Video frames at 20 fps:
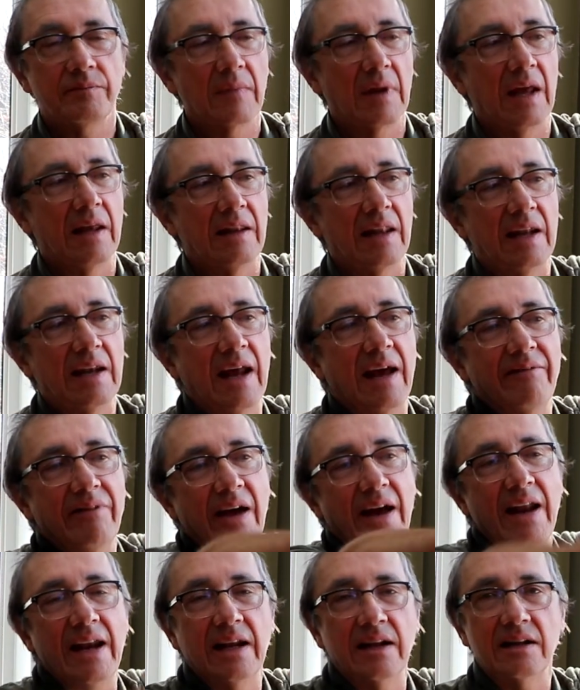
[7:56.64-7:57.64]
And then I've
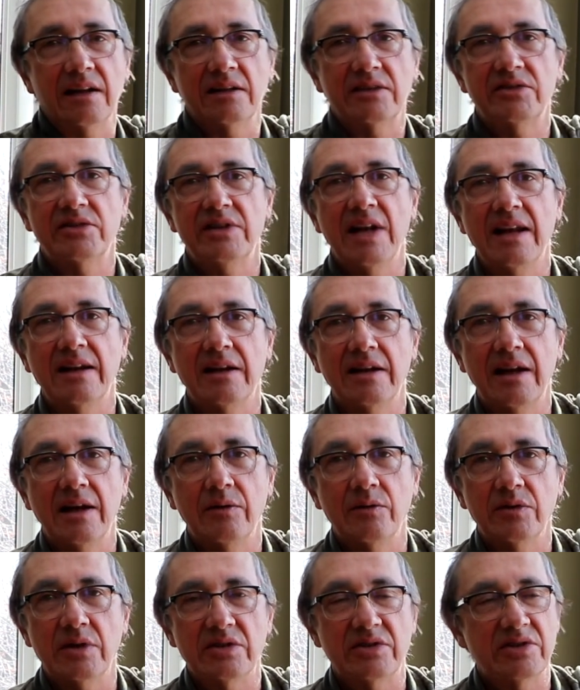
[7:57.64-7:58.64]
had it extended
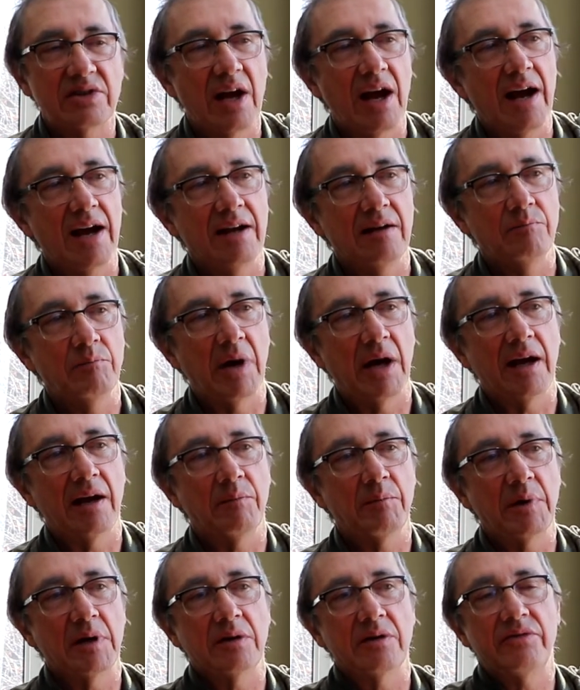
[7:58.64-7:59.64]
out the side by
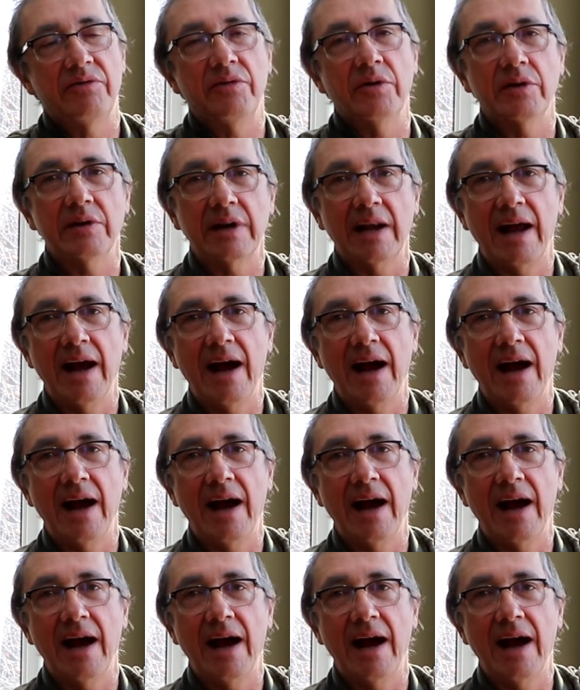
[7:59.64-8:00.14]
about a foot and a